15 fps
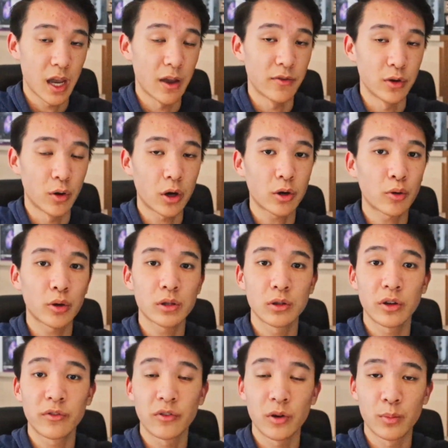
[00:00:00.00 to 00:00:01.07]
If you are going
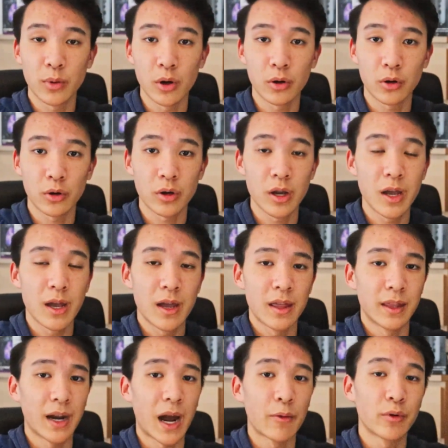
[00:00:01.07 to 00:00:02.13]
to look for a broker,
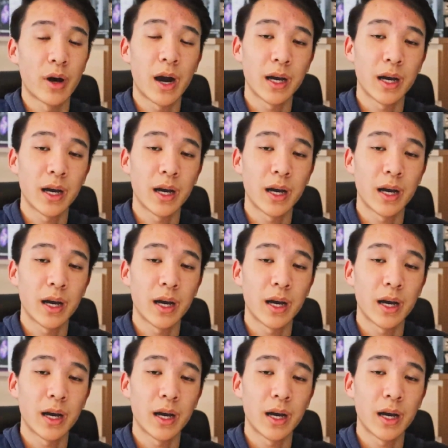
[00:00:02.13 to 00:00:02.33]
then I would